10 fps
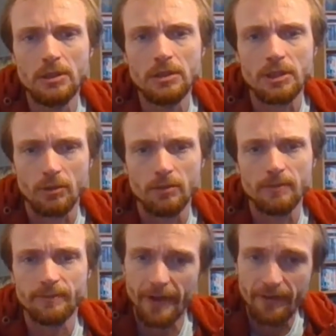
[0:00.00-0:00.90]
So,
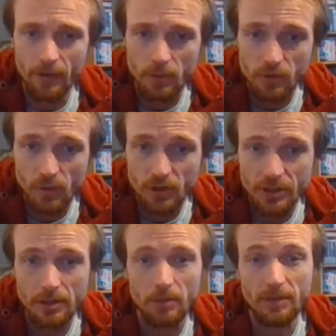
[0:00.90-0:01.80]
thank you very much for
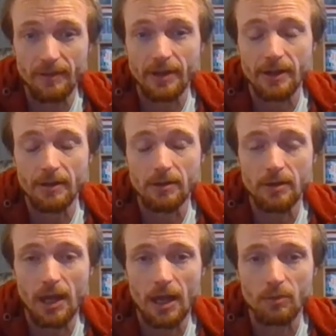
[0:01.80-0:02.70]
watching. I'm leaving it here,
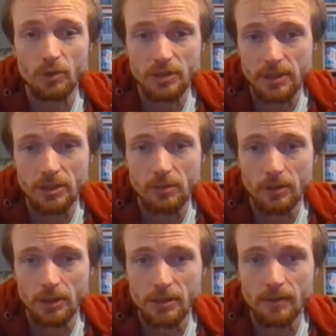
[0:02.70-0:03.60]
and we'll see you soon,
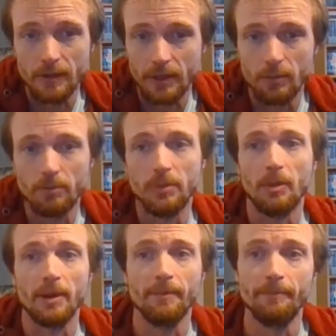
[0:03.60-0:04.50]
guys. Thank you.
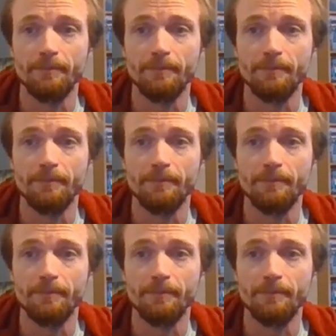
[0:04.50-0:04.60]
Bye-bye.